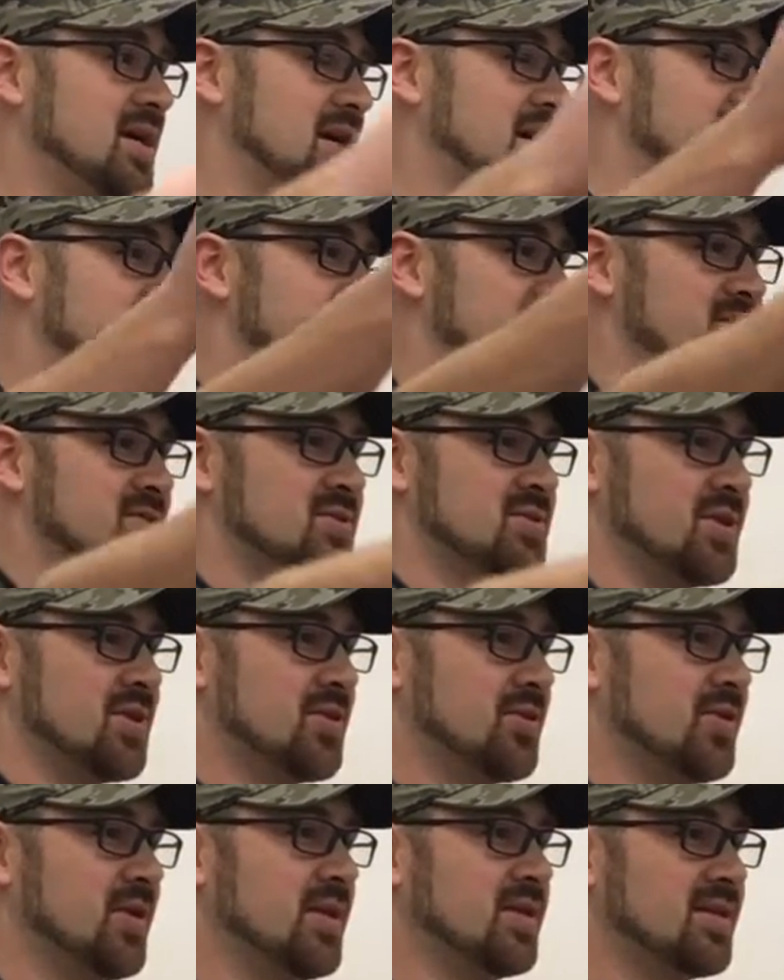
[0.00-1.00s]
and then there's a
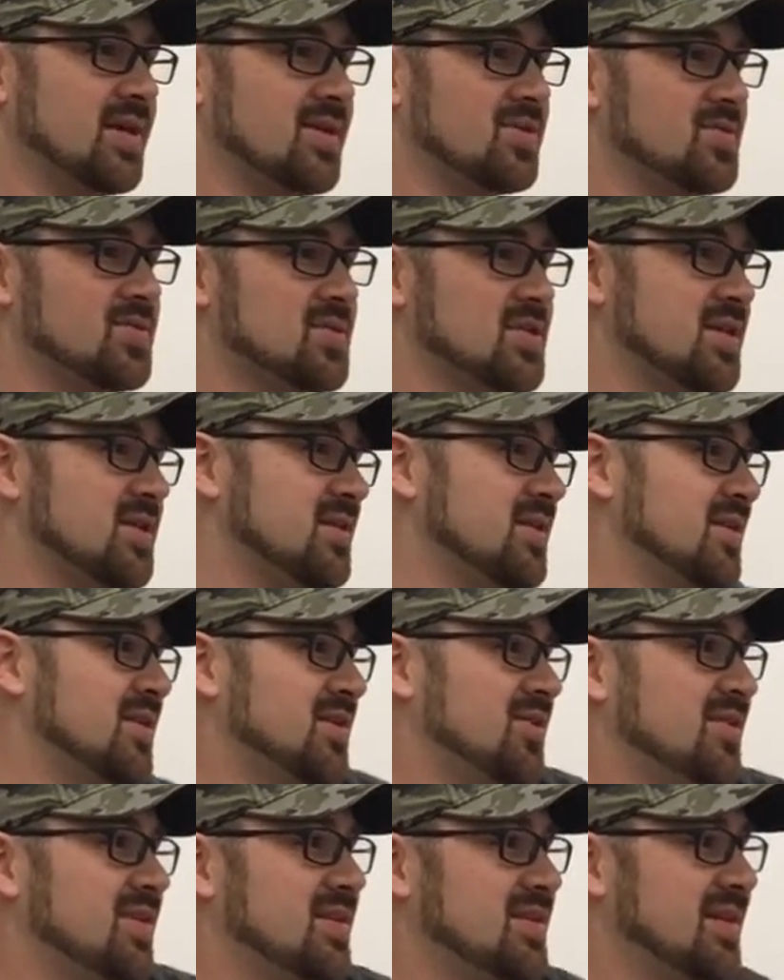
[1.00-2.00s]
creek that goes in and a
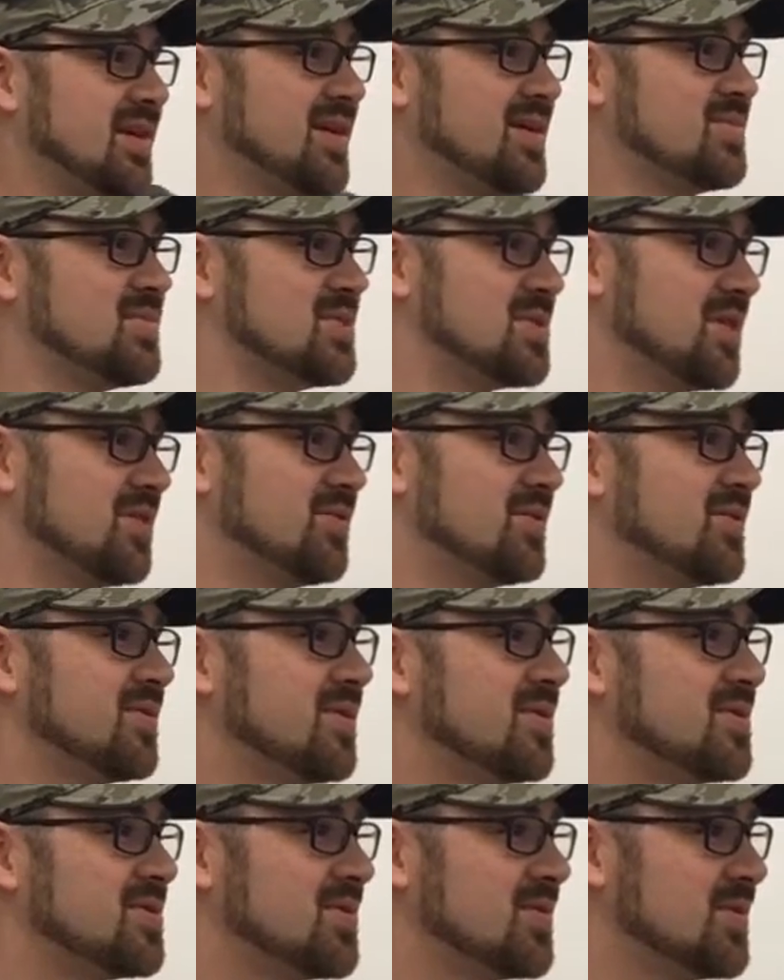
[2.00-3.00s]
creek that comes out.
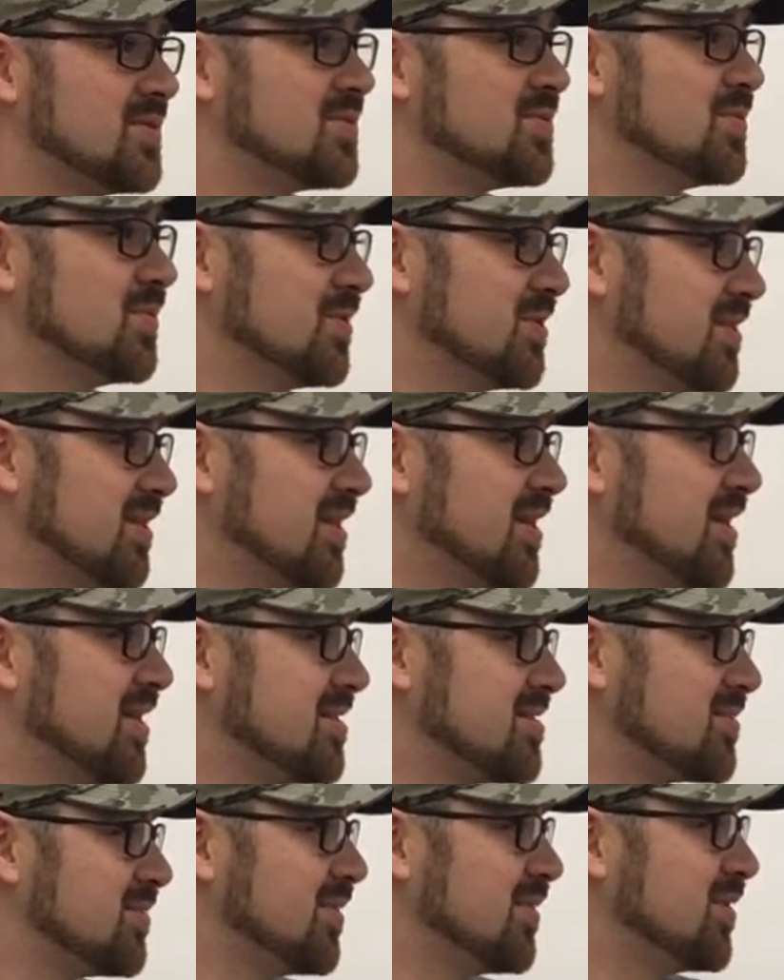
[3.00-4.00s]
So it's really
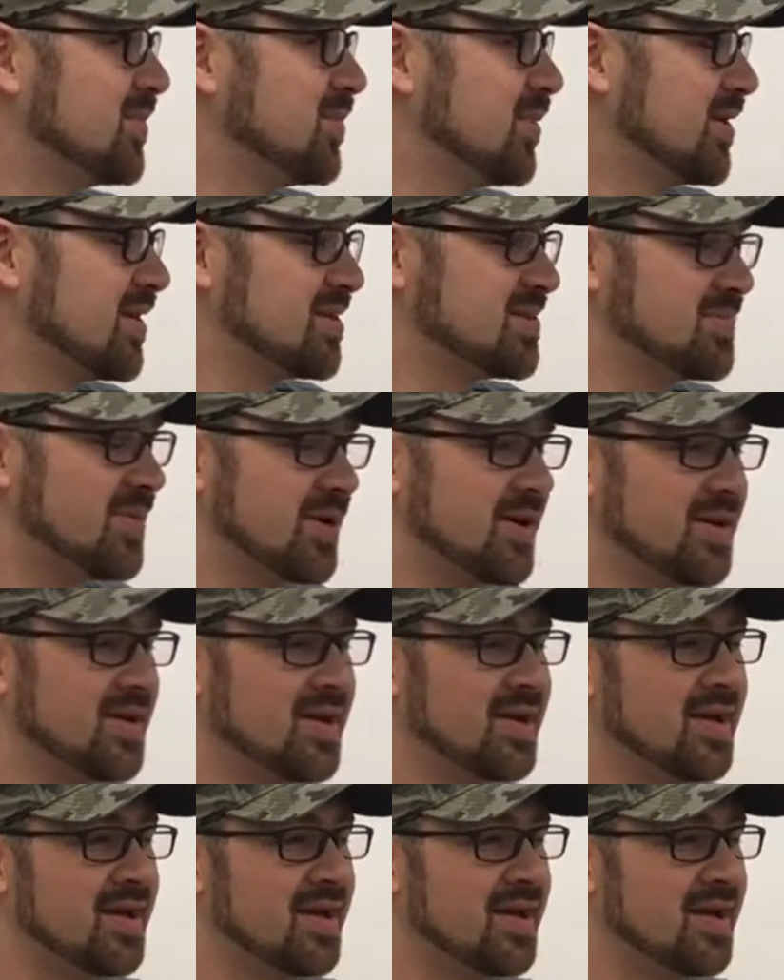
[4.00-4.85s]
nice, really pretty spot.